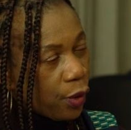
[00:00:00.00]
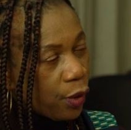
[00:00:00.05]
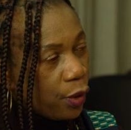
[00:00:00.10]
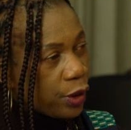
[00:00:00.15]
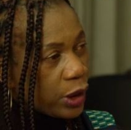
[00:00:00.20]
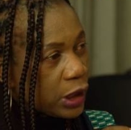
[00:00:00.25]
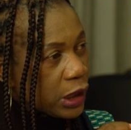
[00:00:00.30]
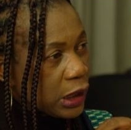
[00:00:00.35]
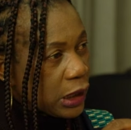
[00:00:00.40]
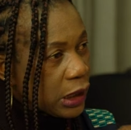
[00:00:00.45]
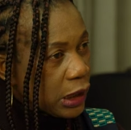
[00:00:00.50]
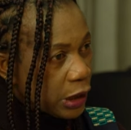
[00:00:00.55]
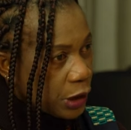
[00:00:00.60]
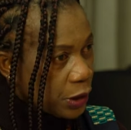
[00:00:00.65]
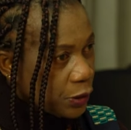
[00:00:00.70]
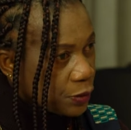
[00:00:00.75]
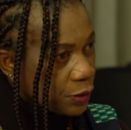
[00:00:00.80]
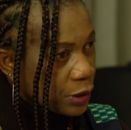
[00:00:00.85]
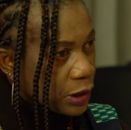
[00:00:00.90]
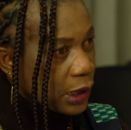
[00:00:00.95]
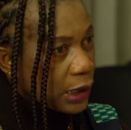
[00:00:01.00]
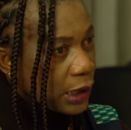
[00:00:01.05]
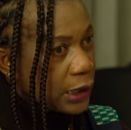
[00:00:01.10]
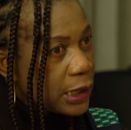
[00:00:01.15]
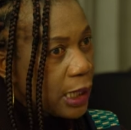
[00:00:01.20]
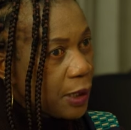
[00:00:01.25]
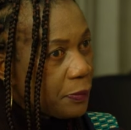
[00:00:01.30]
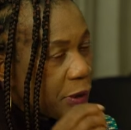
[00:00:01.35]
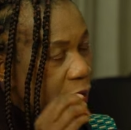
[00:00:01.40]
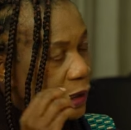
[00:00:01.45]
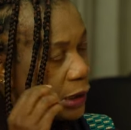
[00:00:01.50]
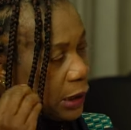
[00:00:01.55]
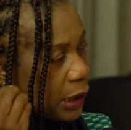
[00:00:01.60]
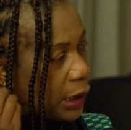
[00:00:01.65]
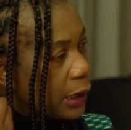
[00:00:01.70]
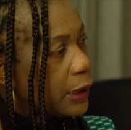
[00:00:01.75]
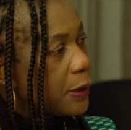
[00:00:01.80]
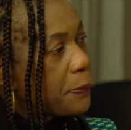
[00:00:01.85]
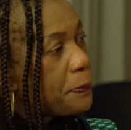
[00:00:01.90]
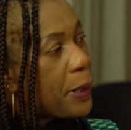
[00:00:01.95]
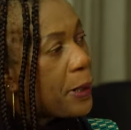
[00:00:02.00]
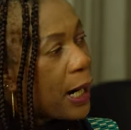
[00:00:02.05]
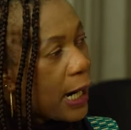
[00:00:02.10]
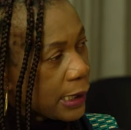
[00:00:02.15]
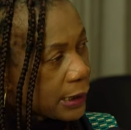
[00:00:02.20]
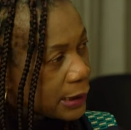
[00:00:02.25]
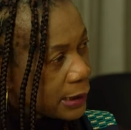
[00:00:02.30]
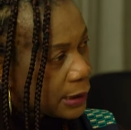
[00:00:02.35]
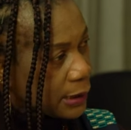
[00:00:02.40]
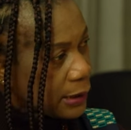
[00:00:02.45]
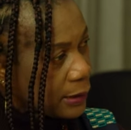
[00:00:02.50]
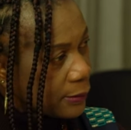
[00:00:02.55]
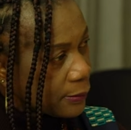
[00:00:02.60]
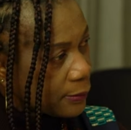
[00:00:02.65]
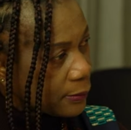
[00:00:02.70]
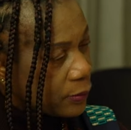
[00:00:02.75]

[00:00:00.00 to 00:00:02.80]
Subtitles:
on the issues that happened in the past